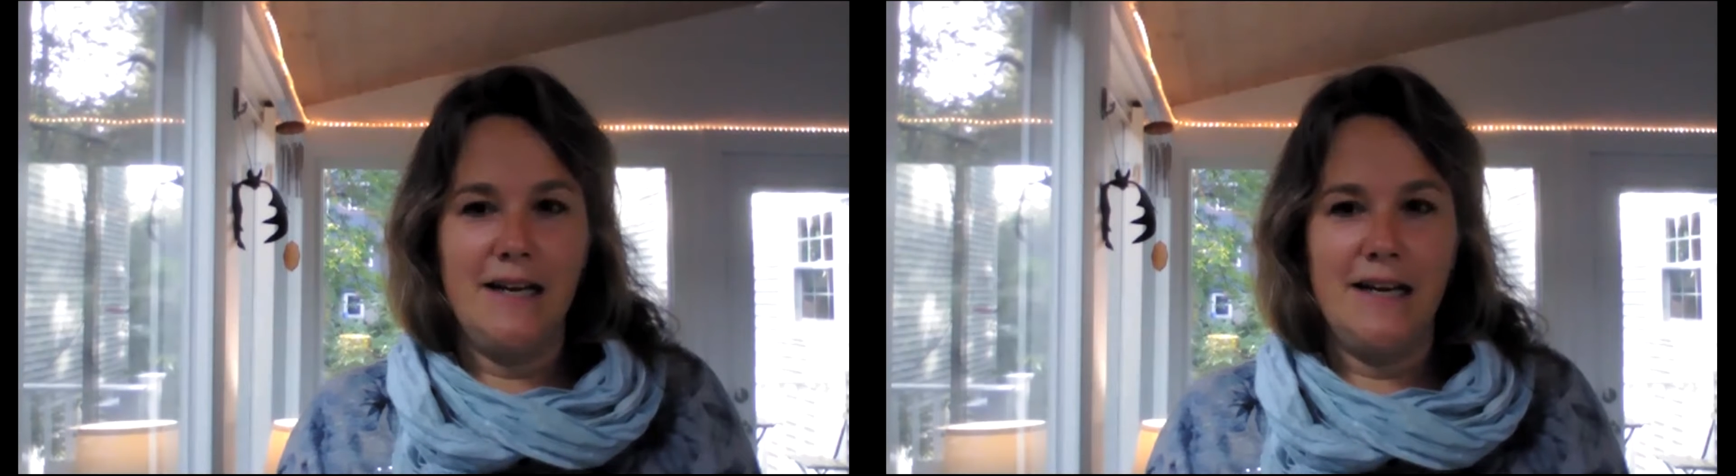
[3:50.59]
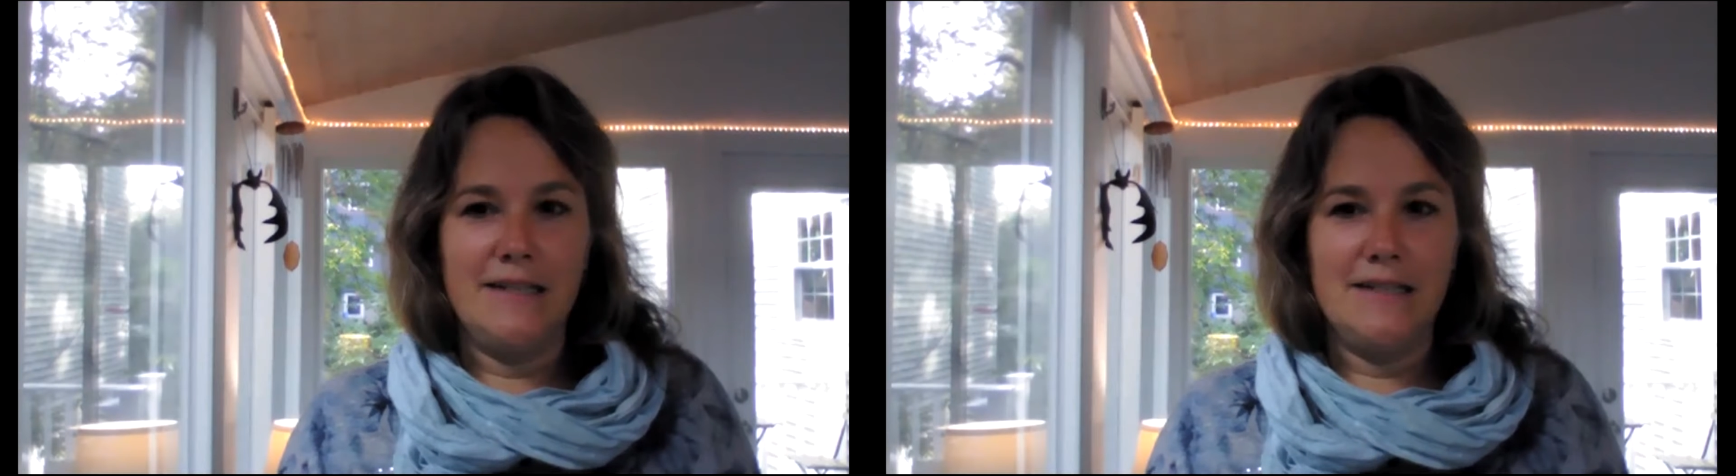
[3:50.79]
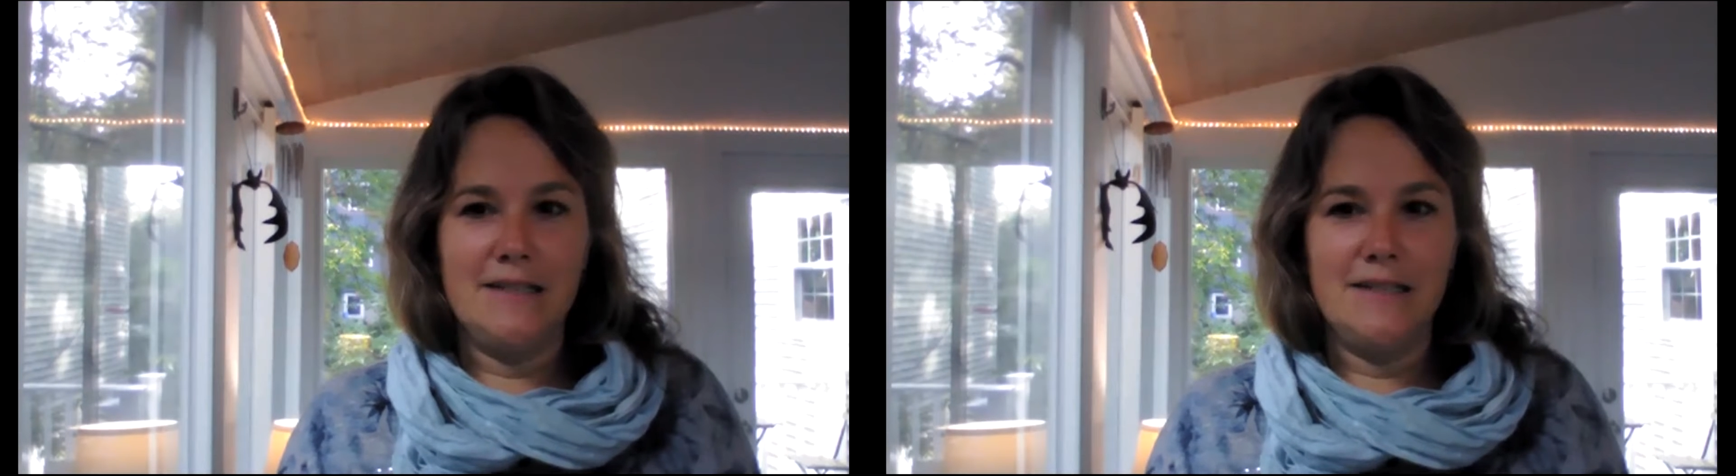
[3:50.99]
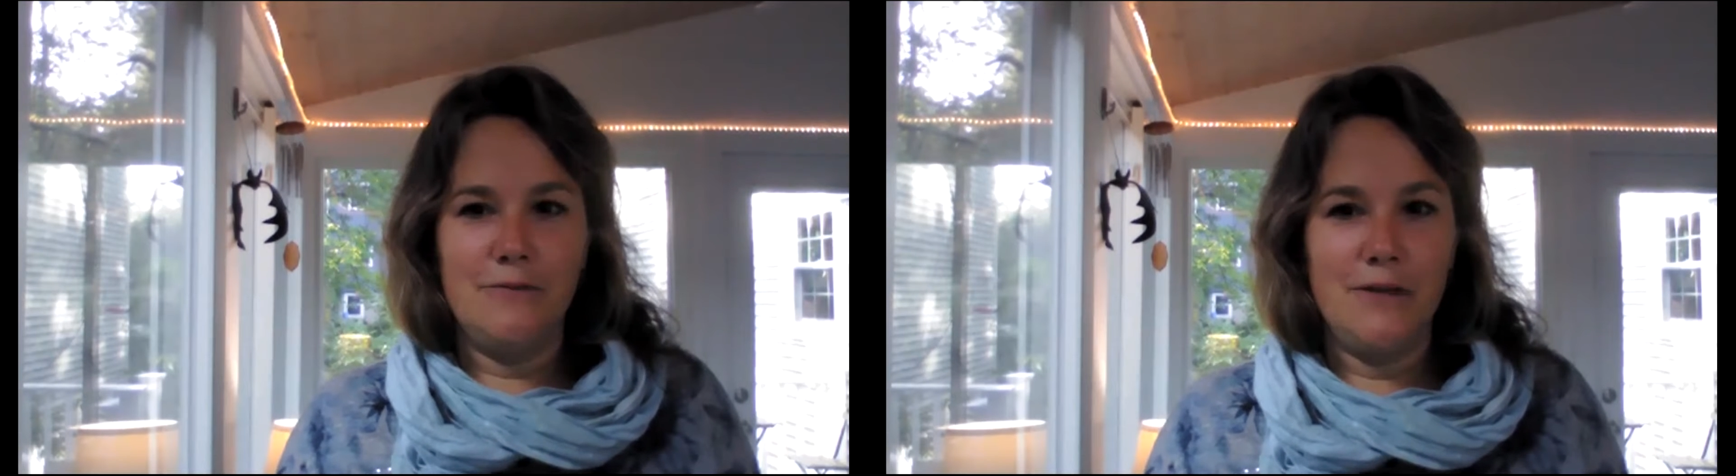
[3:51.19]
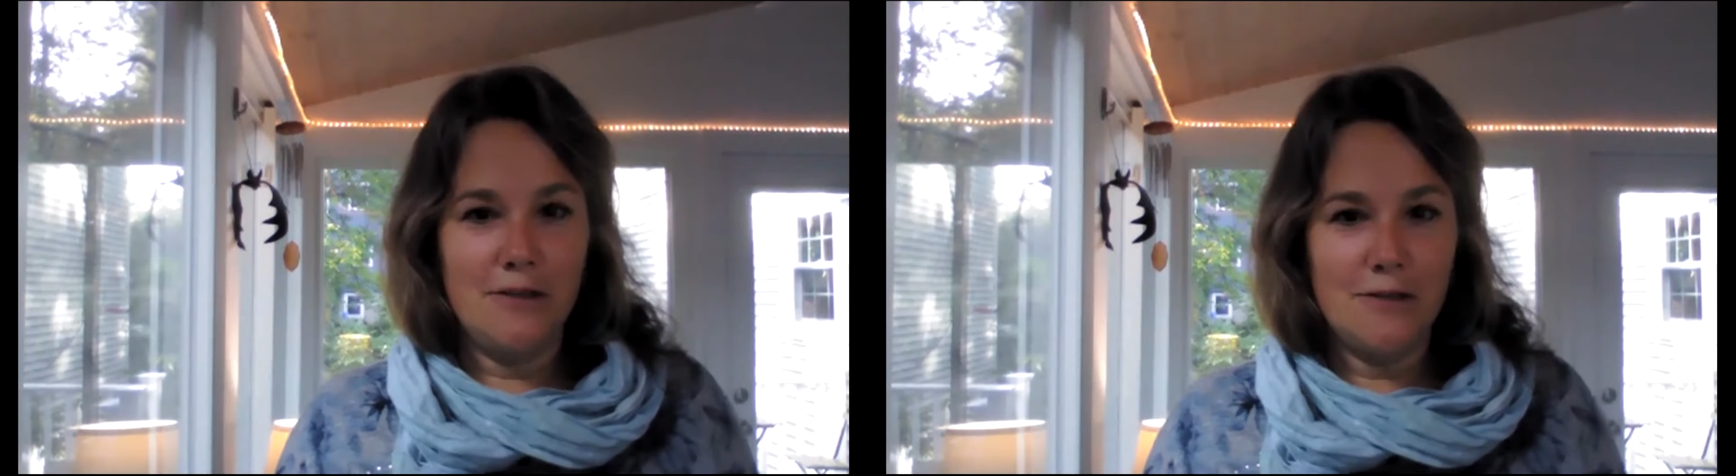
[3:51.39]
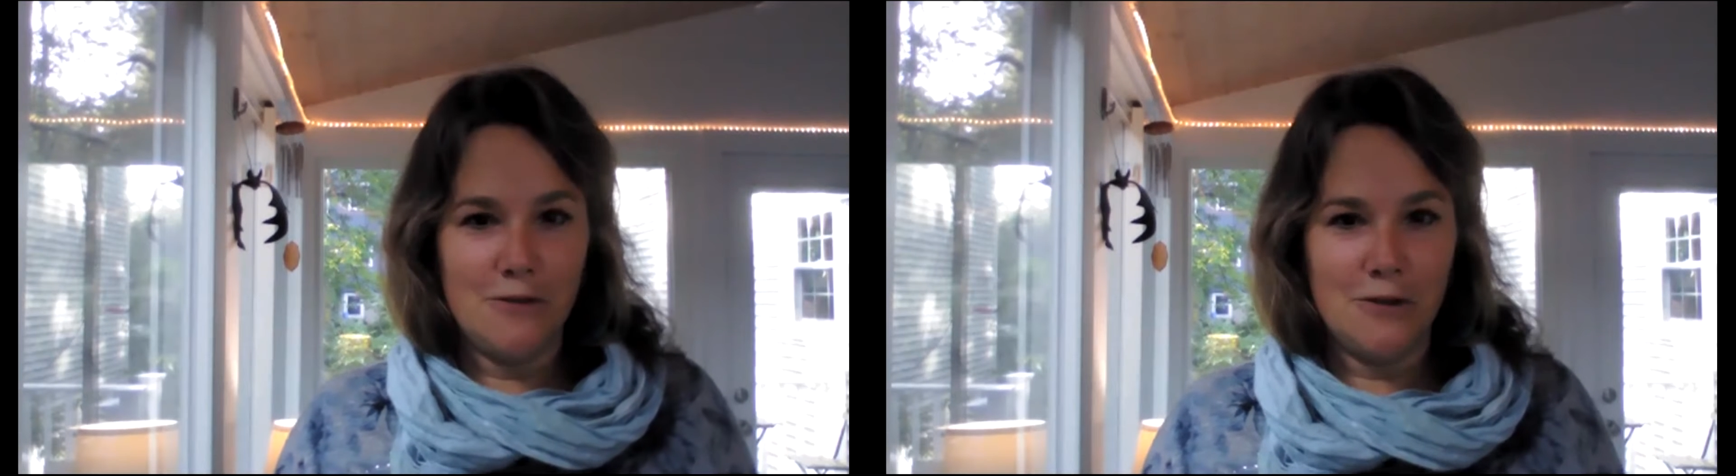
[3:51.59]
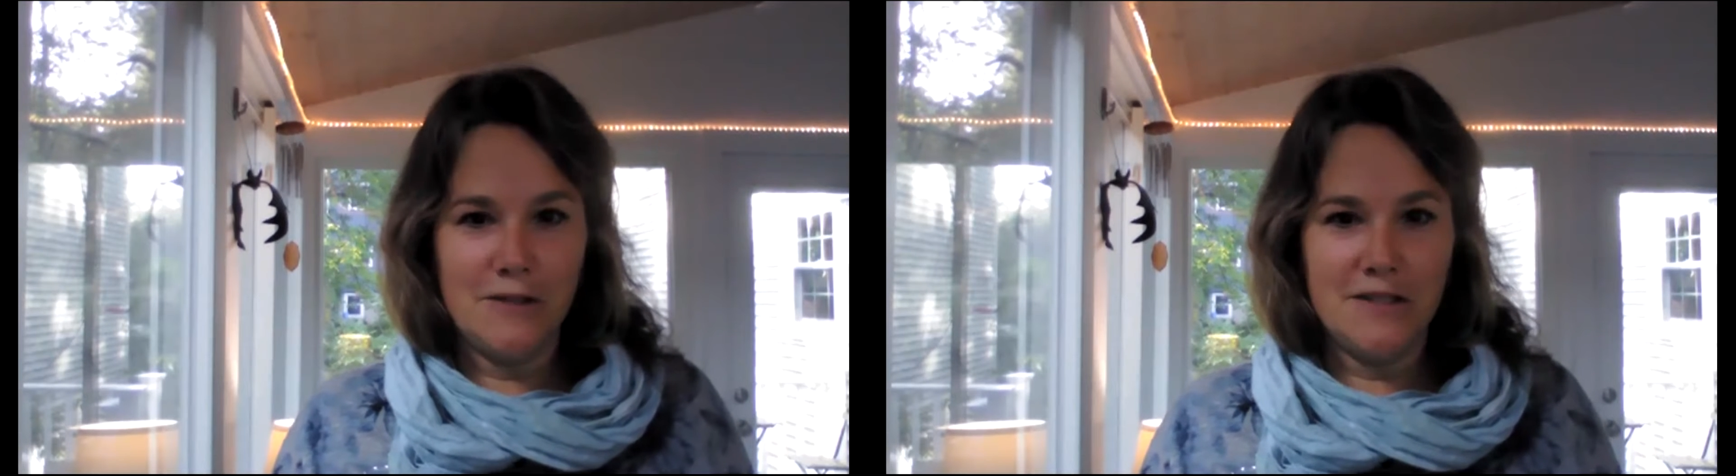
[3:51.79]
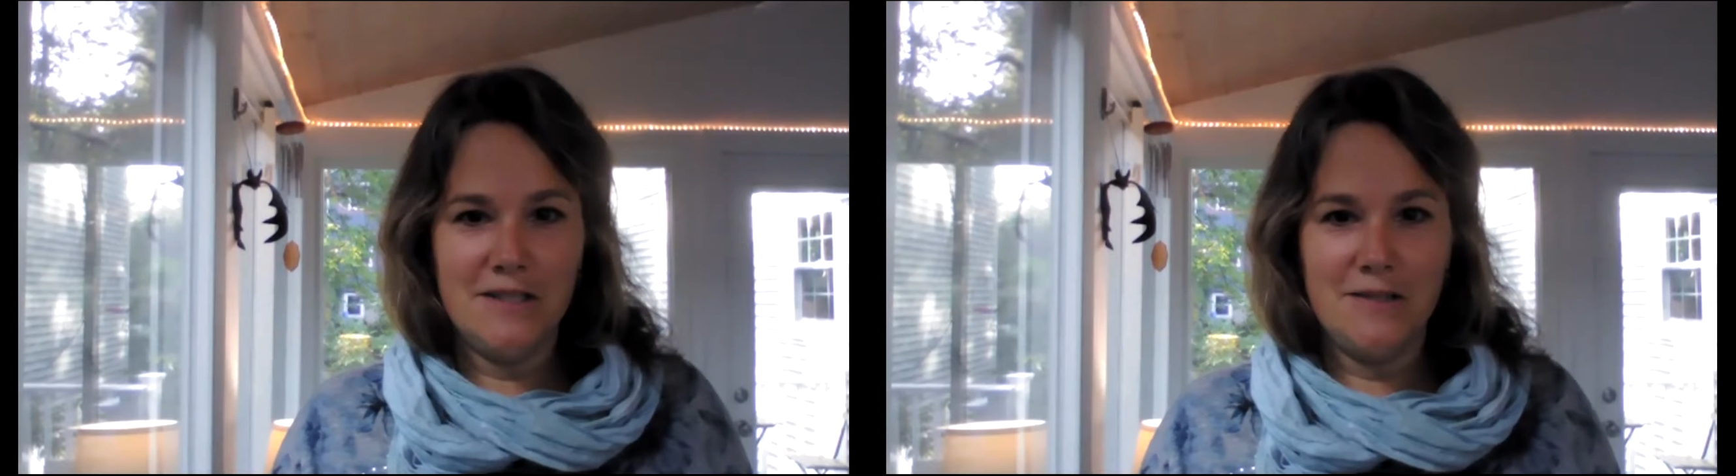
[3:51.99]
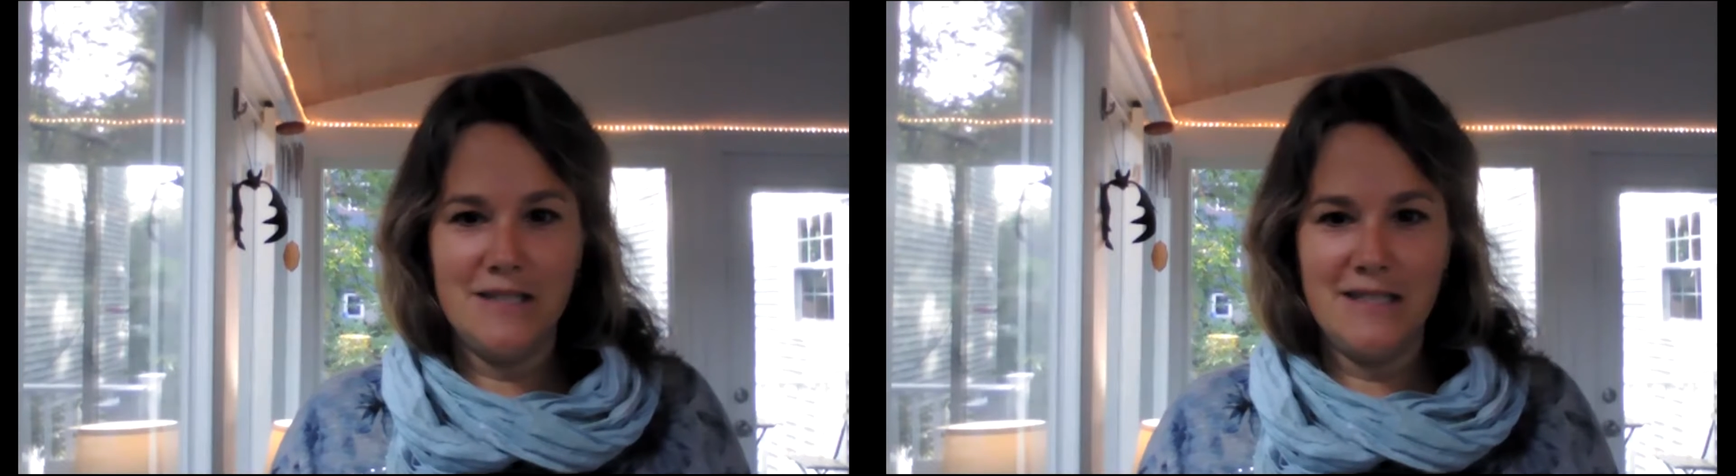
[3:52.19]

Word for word: And we look forward to